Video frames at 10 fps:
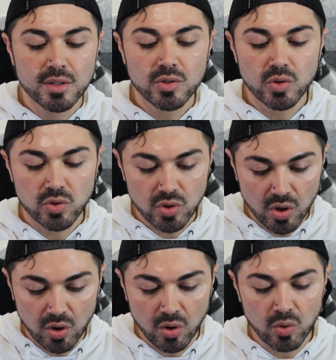
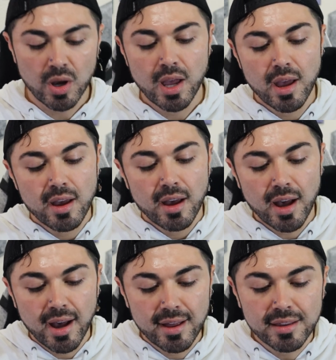So
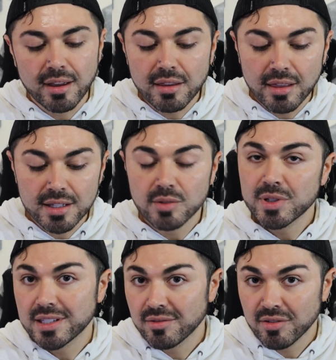the other things that we
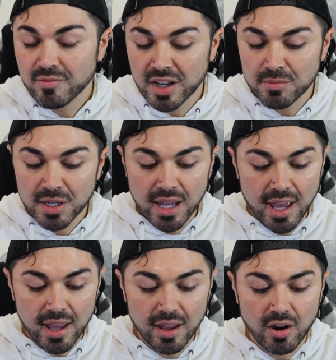see from vitamin
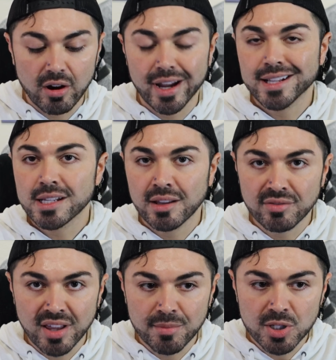K are
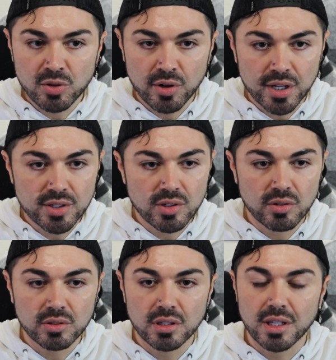anti-inflammatory, so
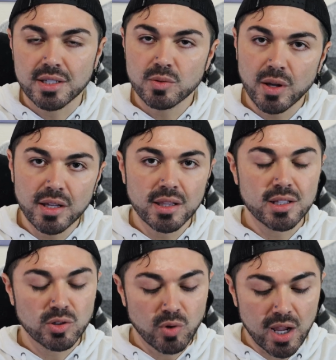a little less swelling.
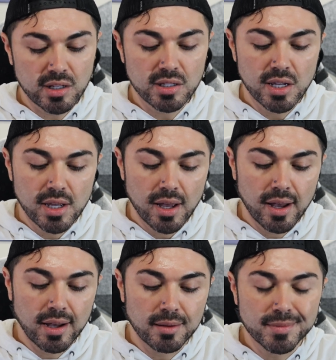That's great.
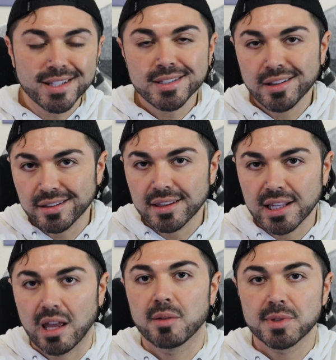That's another thing
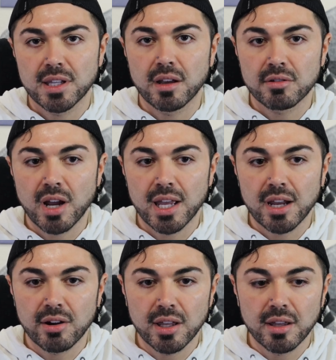that helps the under eye
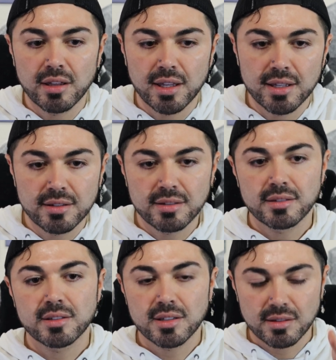area,
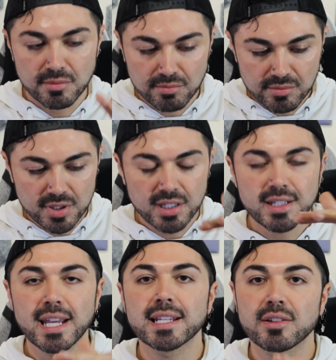is to
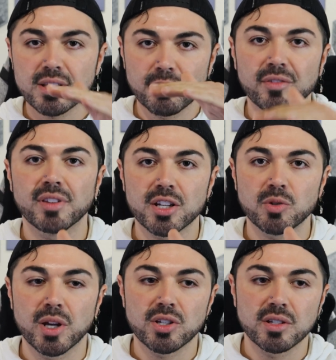take down some of the
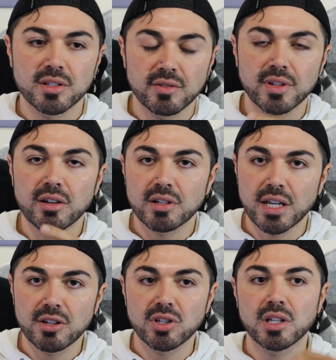fluctuations of
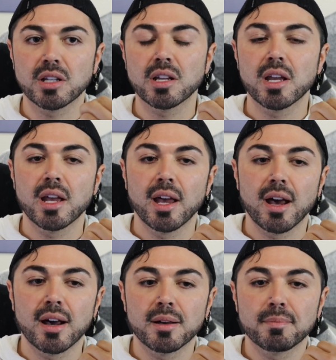irritation,
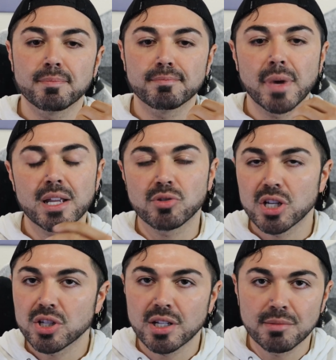
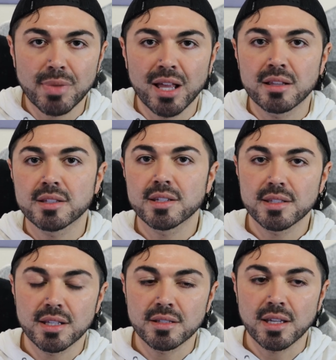hydration imbalances,
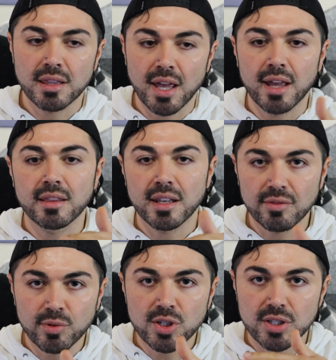things like that, that
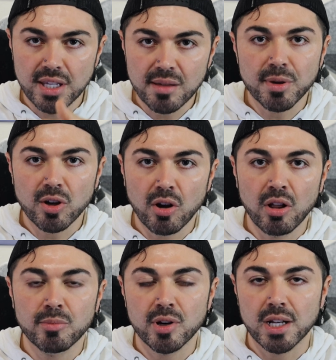if we just keep it
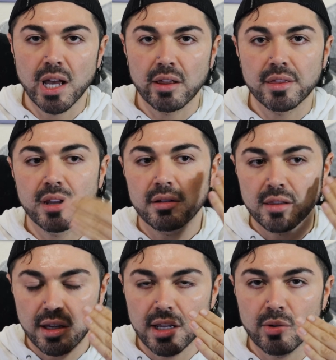calmer and healthier,
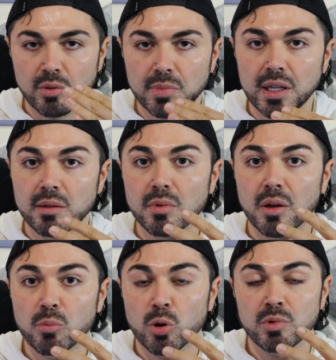that it will be
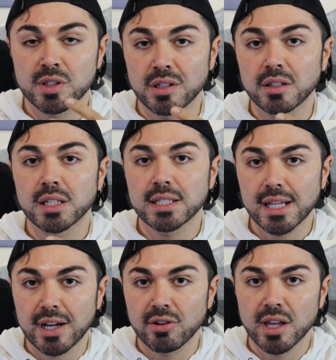a more resilient
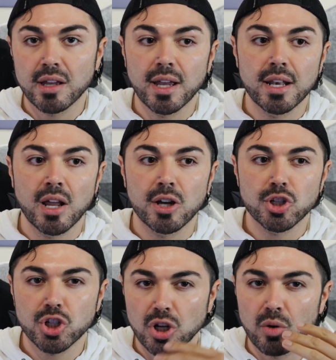area and not
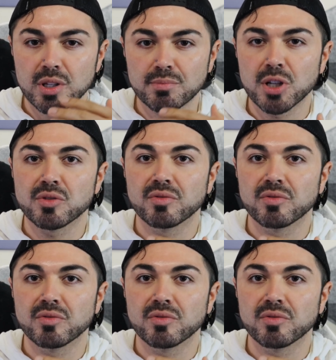show as much